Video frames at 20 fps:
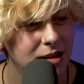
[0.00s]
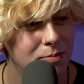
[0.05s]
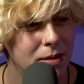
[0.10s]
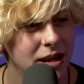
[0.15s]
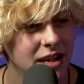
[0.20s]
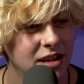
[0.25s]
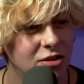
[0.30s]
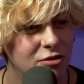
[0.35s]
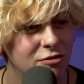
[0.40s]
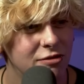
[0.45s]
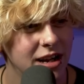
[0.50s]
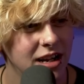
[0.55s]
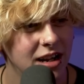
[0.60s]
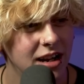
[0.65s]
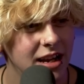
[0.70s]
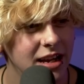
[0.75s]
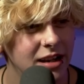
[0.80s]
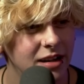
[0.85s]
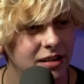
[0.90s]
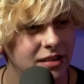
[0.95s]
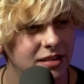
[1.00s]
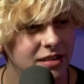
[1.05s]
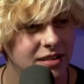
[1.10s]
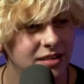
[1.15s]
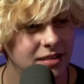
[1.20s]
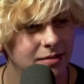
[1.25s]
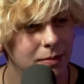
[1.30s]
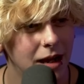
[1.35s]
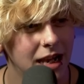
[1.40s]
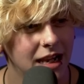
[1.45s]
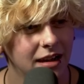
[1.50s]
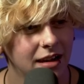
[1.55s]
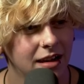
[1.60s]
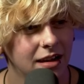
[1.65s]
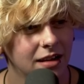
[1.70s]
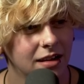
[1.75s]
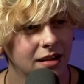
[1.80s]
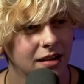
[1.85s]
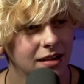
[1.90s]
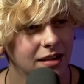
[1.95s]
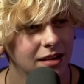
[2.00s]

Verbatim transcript: dipping your finger in and smelling it?